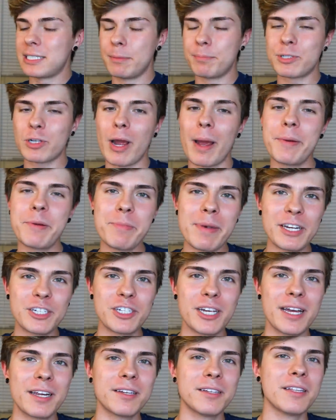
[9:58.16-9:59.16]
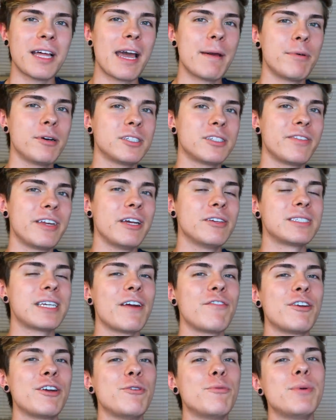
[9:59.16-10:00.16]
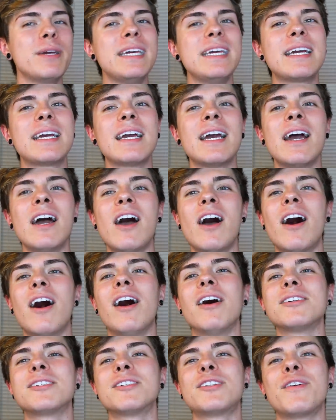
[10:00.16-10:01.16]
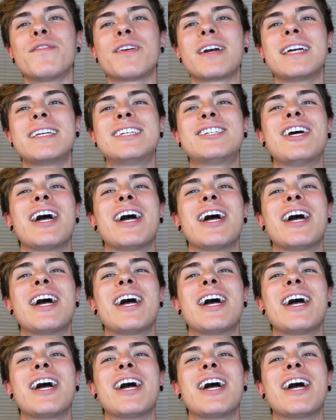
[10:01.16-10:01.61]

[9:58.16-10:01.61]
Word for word: Subscribe to my channel. I post videos every week. Also, don't forget to